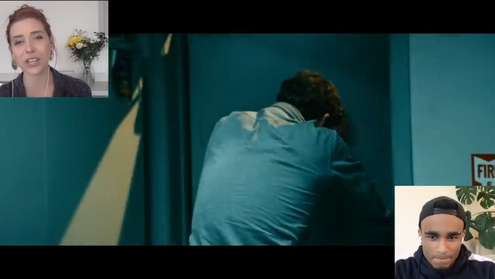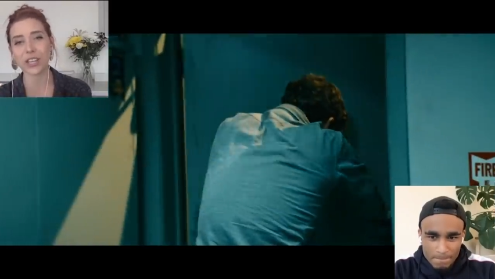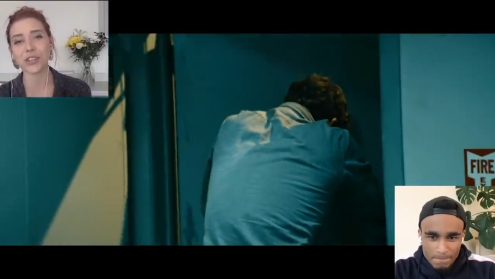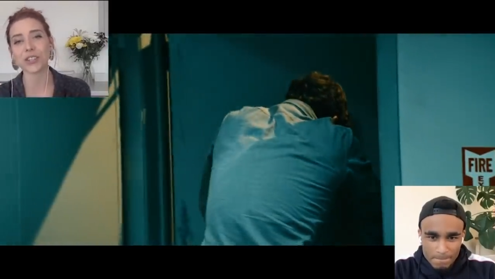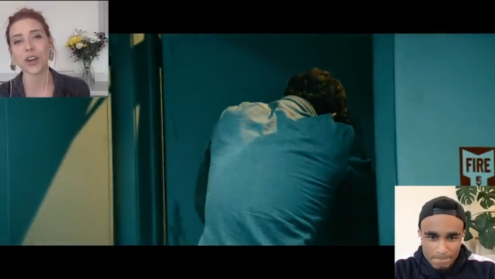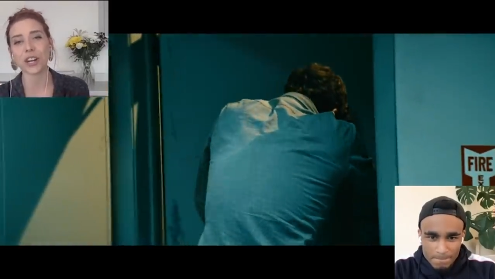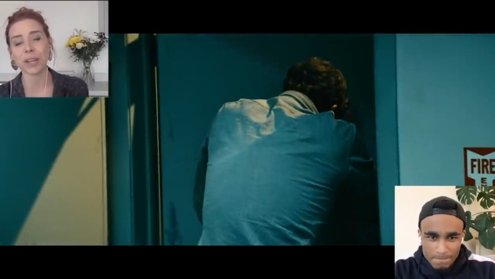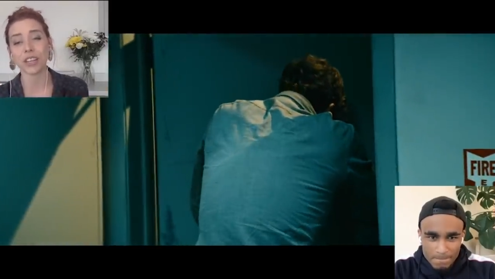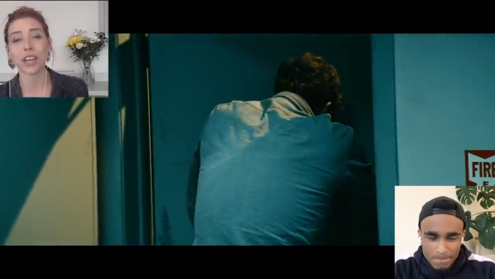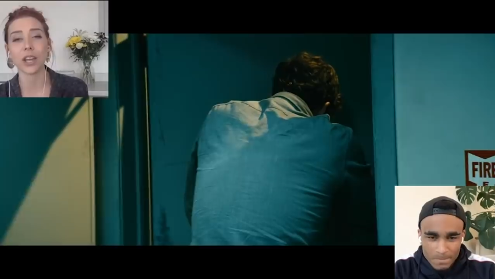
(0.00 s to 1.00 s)
Speaker 1: Like, you're talking
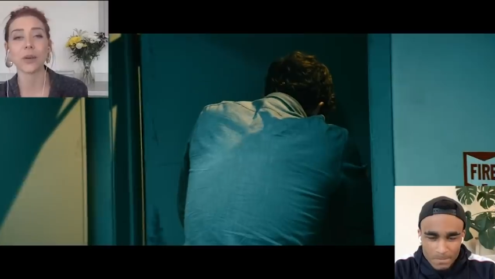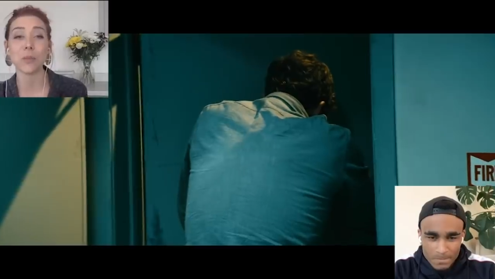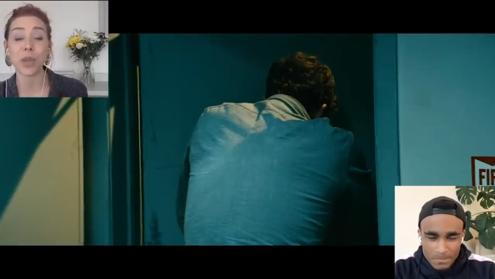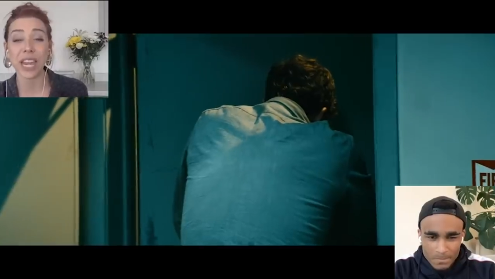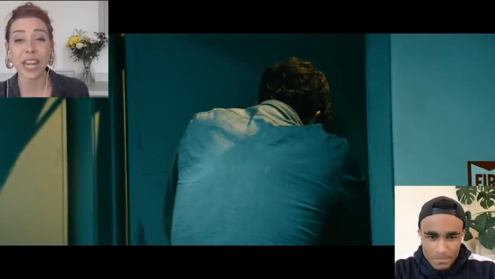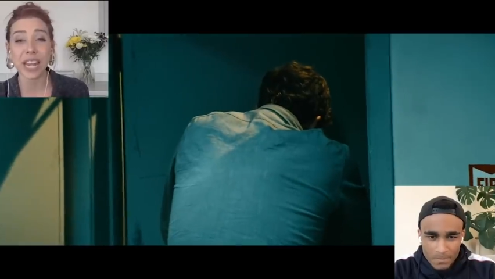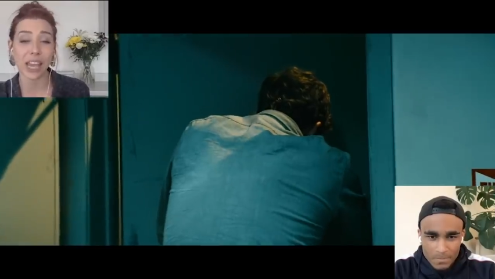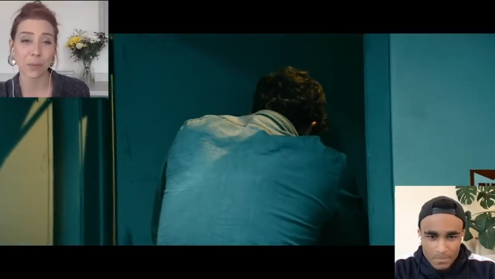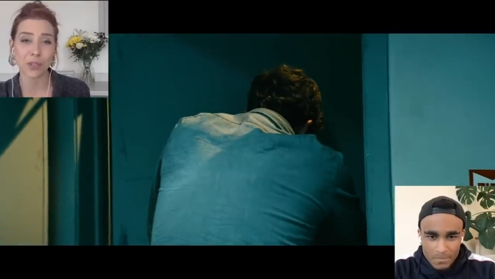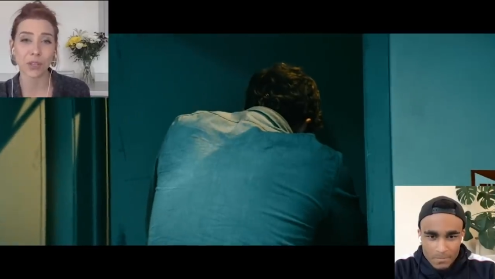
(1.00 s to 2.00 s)
about the guy who at the beginning of
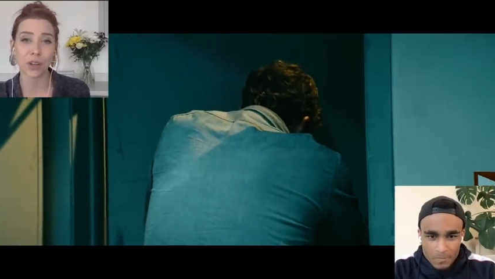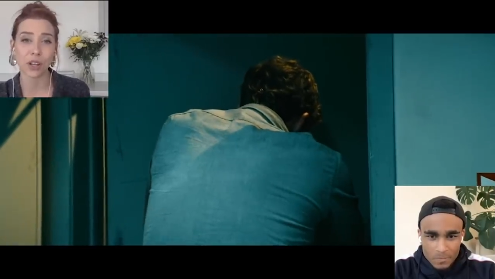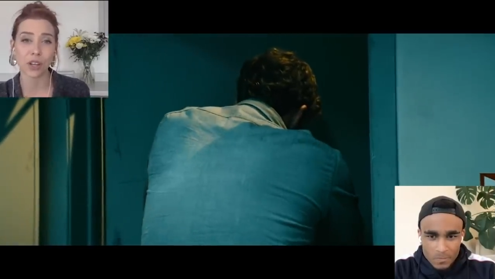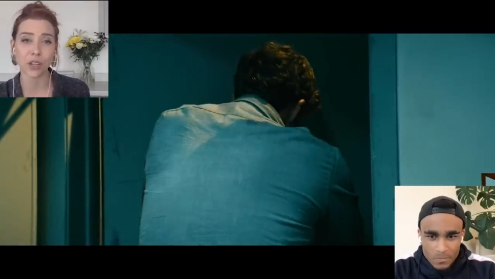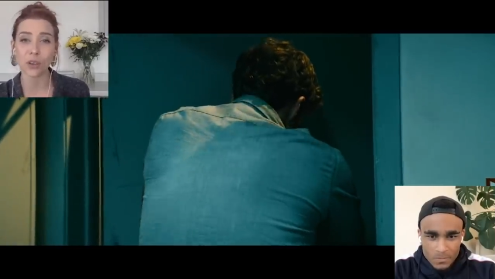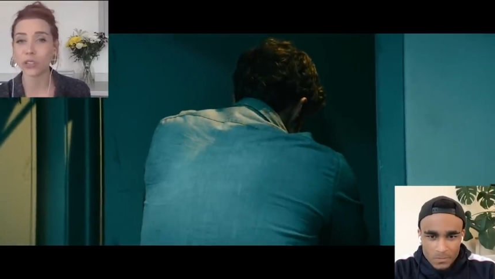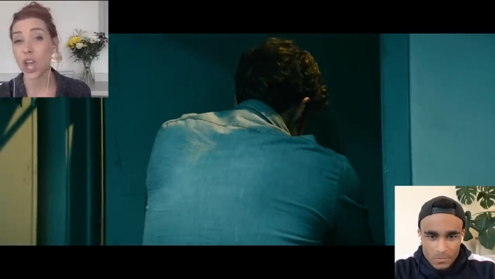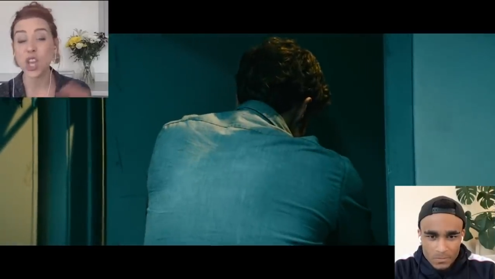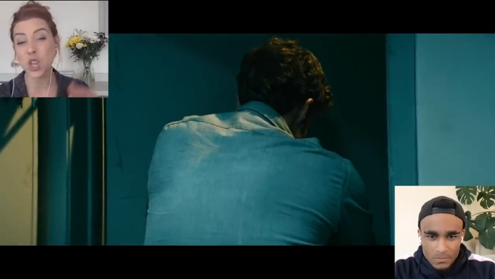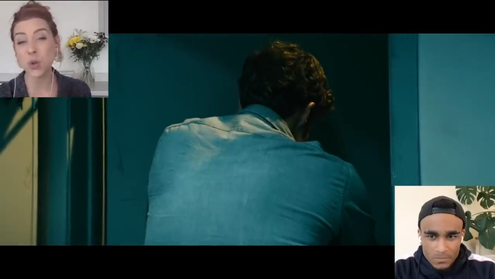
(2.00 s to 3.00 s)
the episode got told,
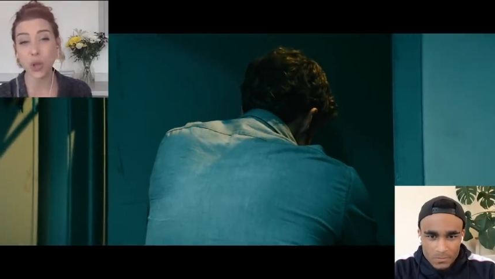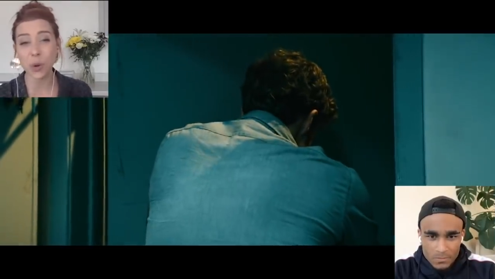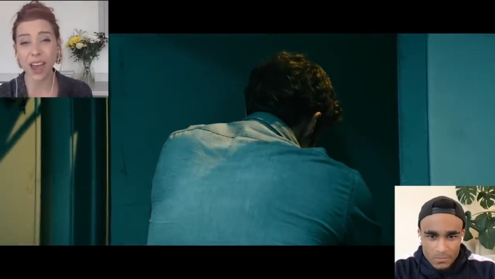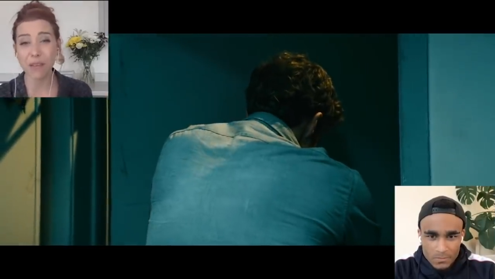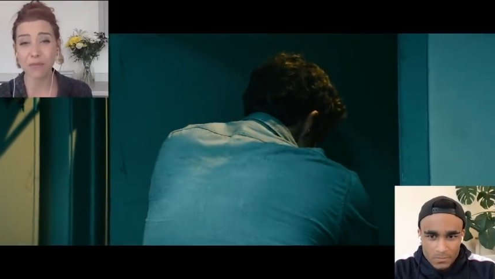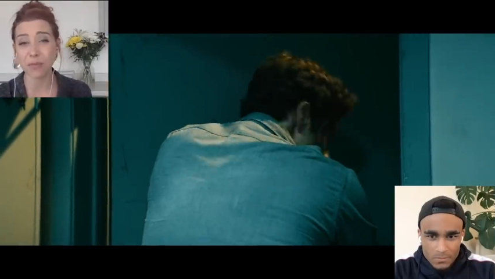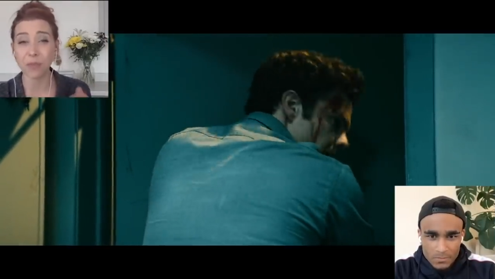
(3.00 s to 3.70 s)
"You don't have the